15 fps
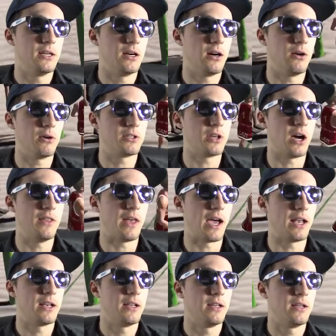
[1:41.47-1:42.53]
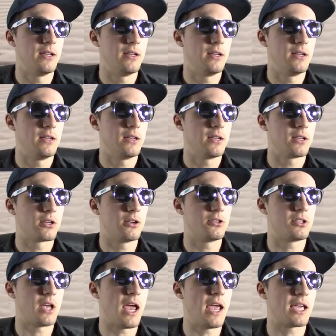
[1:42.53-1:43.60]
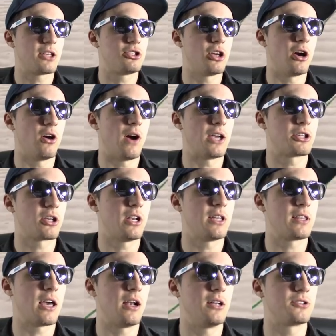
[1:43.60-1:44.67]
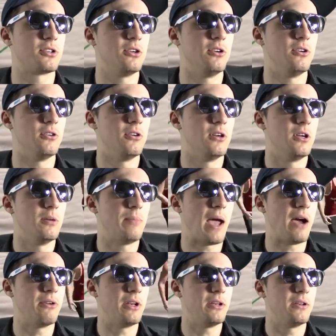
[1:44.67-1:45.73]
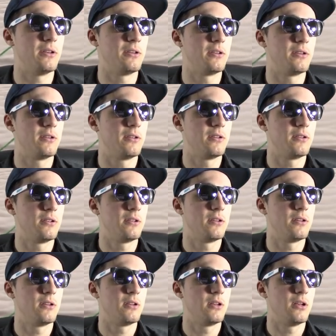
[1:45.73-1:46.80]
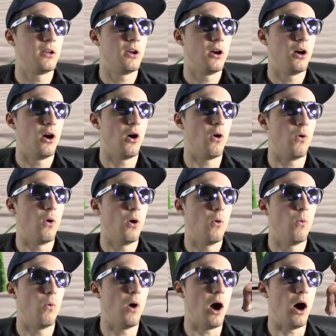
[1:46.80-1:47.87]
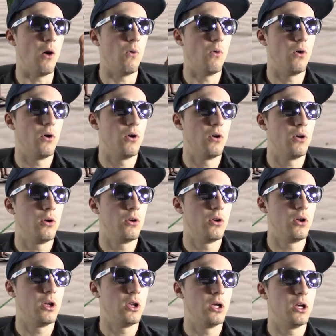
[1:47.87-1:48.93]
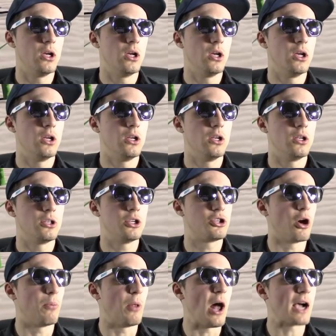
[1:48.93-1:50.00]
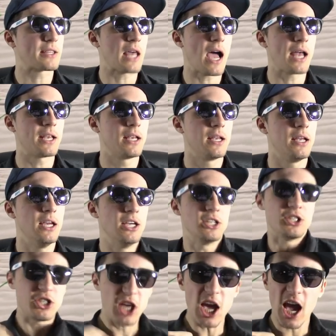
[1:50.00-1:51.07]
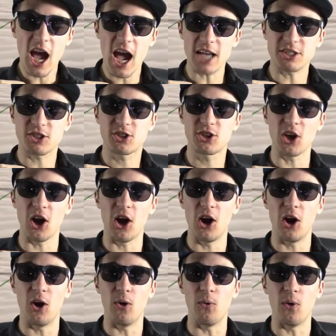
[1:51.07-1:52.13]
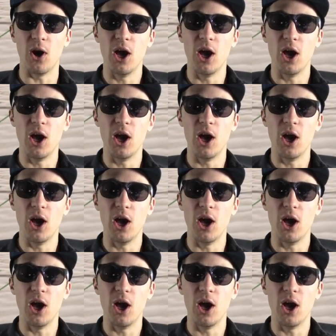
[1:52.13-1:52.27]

Oh, he's on that. Good take, Joe. I should have hit that on two. Pound it. Oh, whoa. Did Joe block that? Yes, Joe.